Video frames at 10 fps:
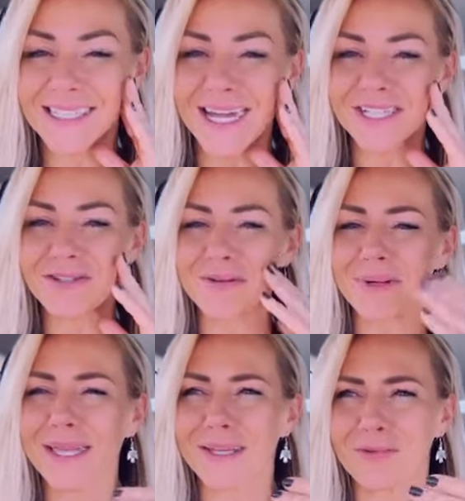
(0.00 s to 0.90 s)
because I'm
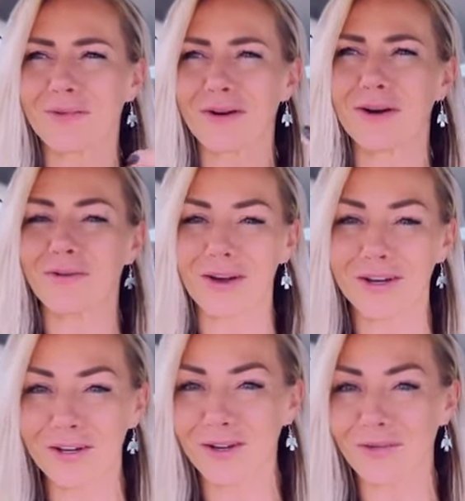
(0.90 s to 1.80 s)
trying to set that
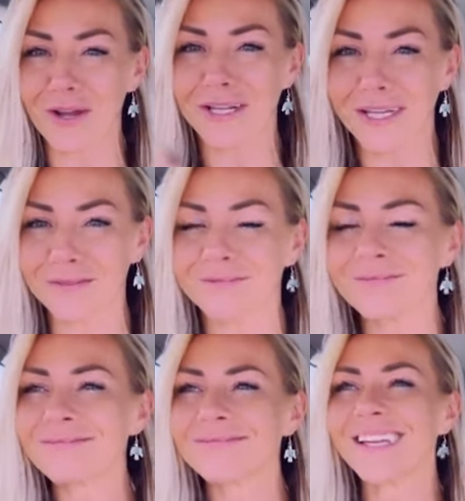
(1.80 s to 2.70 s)
example. And
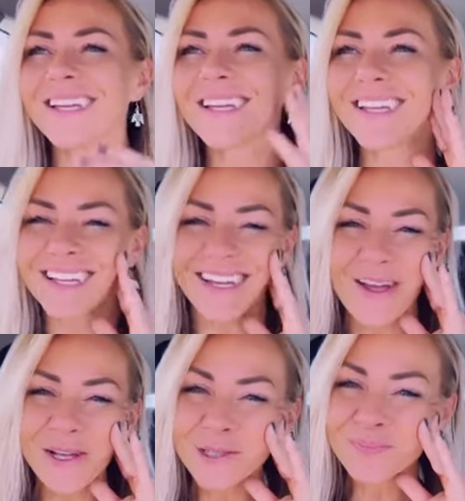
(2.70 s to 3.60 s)
also because
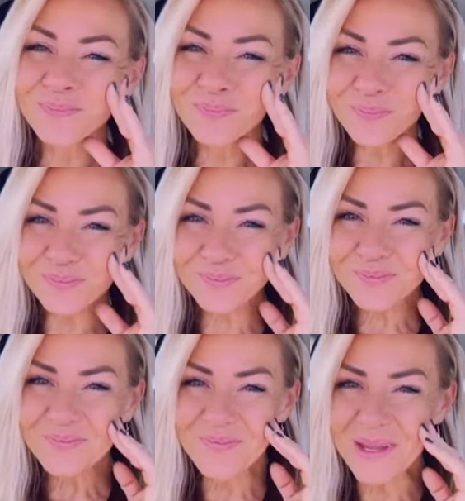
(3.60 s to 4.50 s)
it's nice
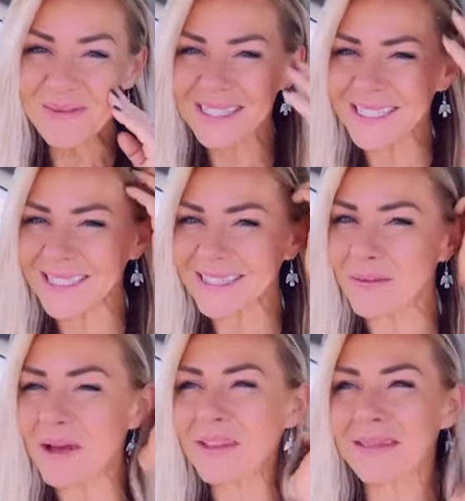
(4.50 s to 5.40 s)
to me. It's nice
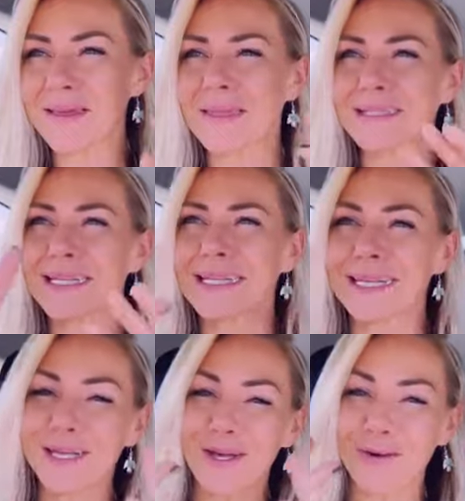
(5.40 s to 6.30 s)
to my inner child
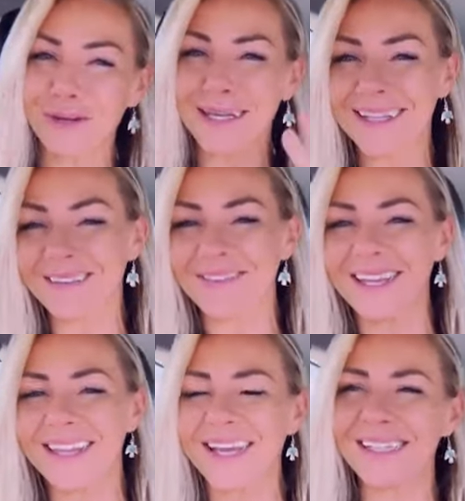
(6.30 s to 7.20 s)
self.
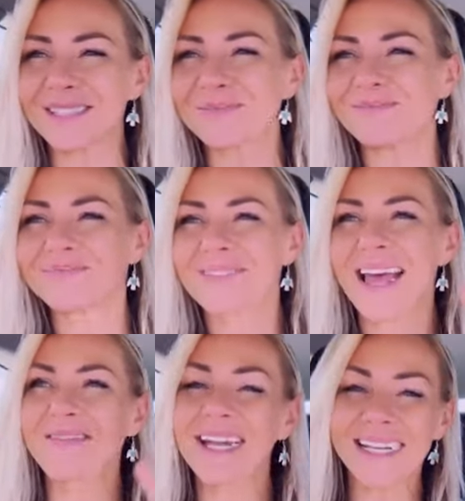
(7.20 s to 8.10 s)
Like,
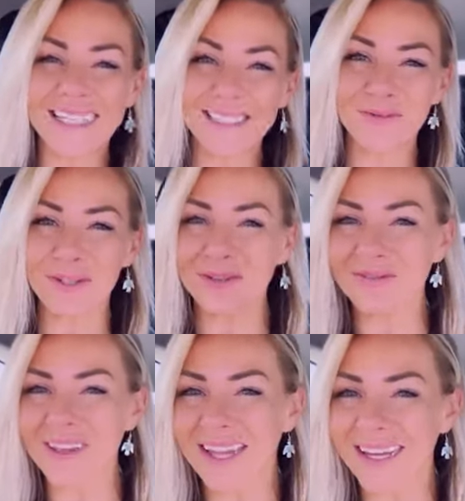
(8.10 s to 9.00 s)
can you call
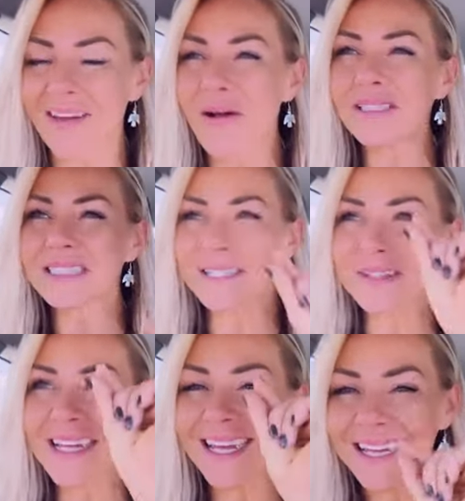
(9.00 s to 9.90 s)
yourself beautiful?
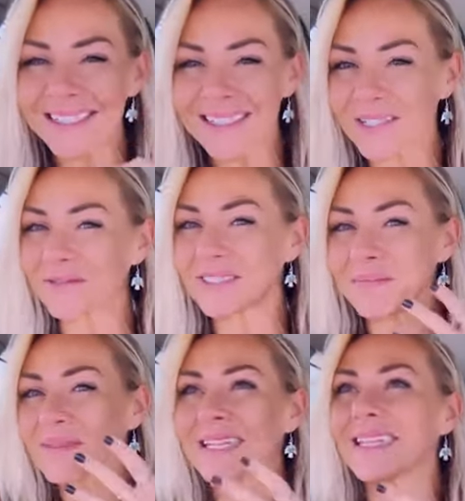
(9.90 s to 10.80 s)
Can you call
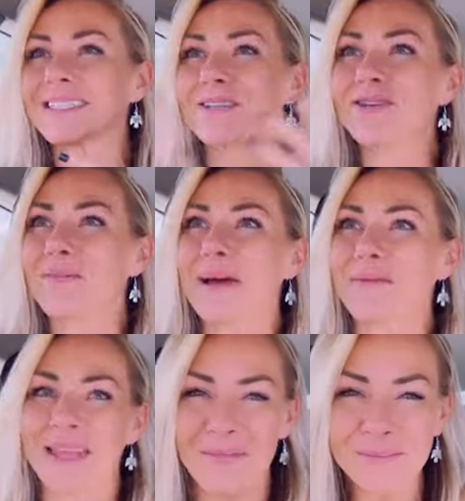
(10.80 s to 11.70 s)
yourself powerful?
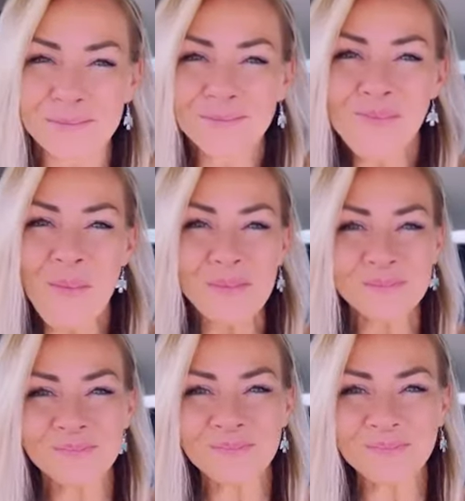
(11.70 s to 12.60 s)
Can you call
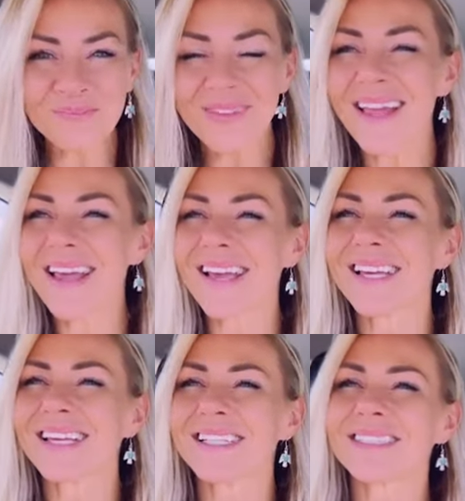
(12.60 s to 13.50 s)
yourself successful?
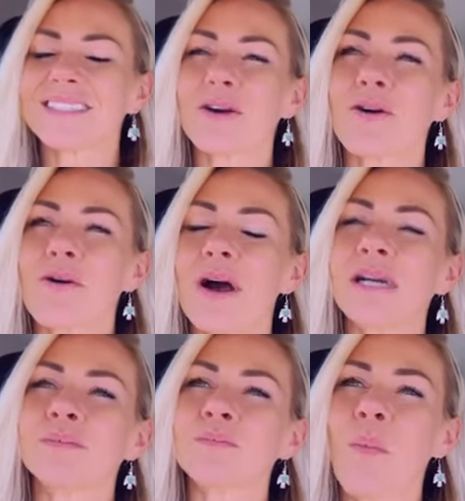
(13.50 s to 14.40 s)
Right?
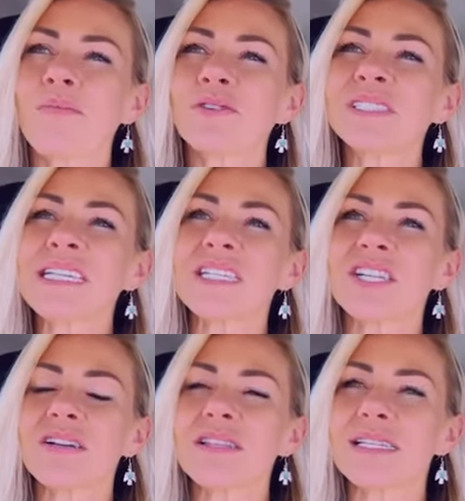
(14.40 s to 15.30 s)
It's so freaking